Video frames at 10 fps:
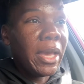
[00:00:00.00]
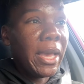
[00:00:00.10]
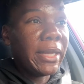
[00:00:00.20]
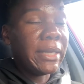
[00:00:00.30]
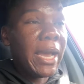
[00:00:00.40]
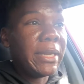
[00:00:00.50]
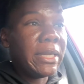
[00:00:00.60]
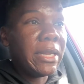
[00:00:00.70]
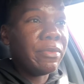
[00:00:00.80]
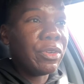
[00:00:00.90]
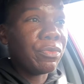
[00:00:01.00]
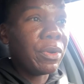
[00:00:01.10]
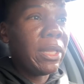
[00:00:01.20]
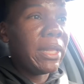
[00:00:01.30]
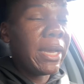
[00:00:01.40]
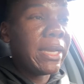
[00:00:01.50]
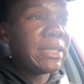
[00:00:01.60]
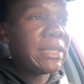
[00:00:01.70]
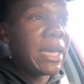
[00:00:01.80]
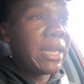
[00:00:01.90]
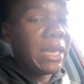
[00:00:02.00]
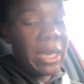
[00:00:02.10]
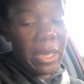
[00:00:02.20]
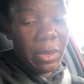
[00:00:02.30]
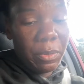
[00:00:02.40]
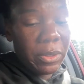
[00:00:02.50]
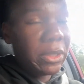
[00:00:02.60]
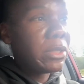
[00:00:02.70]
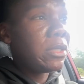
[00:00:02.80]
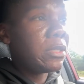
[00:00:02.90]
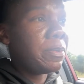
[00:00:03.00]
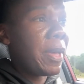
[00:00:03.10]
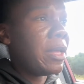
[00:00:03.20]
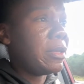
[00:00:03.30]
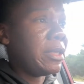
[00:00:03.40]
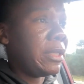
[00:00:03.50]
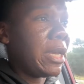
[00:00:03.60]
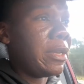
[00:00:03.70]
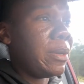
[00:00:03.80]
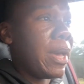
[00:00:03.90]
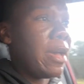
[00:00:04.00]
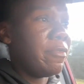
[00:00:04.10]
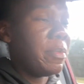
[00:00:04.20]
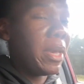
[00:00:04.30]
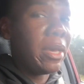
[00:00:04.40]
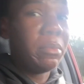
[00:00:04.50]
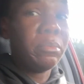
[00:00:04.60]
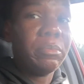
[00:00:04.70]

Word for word: and I didn't even realize that, hey, well, this is the balcony that you have, ma'am.